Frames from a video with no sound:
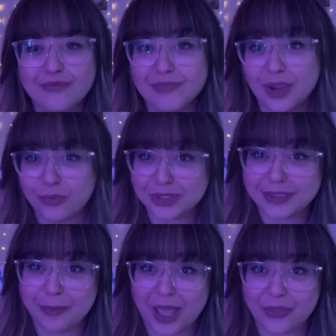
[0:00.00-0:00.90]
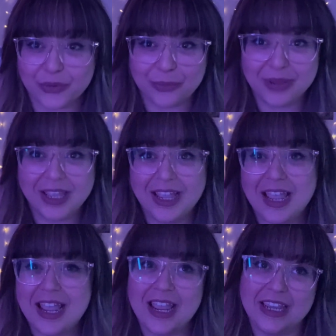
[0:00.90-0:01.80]
I went to the bathroom
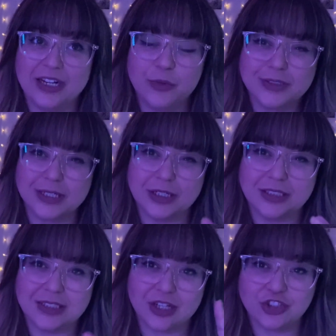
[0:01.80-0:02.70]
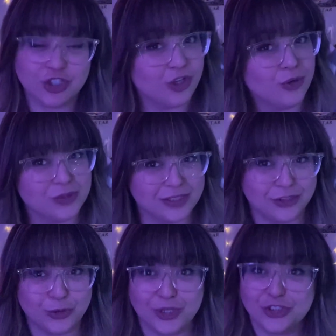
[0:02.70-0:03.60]
and it was a touch and go
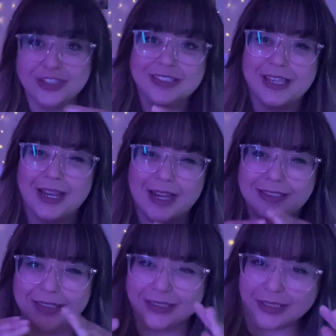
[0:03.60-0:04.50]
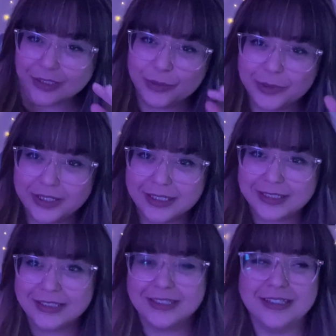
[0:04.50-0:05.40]
situation. It's like I did a little bit,
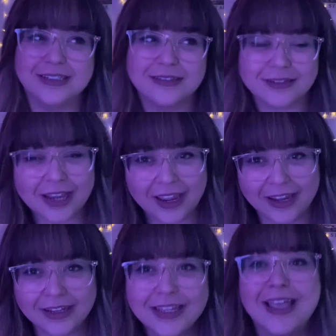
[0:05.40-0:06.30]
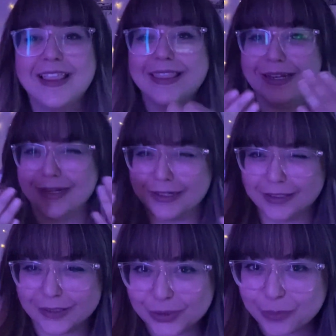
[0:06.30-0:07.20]
okay, then I did a
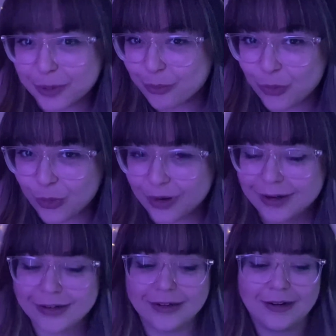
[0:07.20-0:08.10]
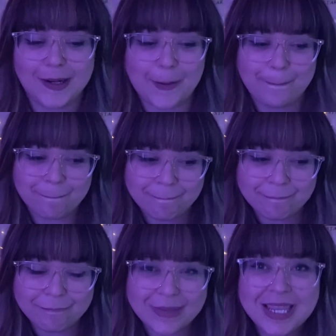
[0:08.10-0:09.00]
little bit more.
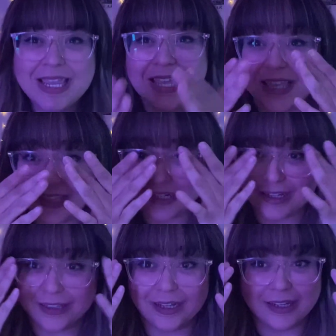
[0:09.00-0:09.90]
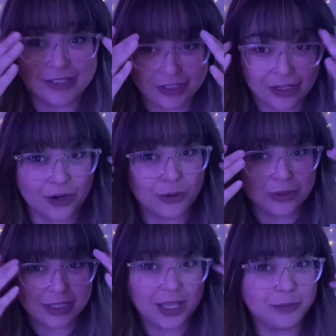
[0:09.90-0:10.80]
And then I like, you know,
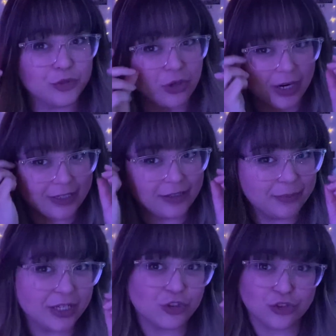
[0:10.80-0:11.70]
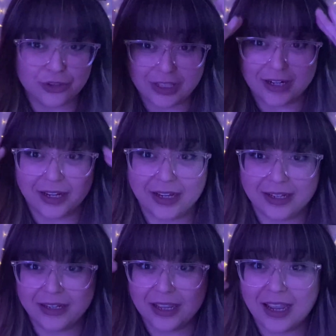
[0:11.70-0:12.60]
kept trying to make sure that I
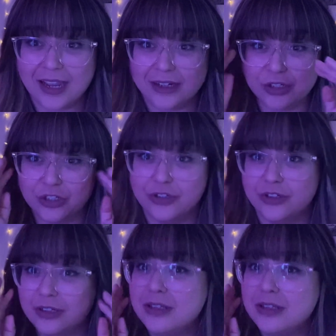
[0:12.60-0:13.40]
had a good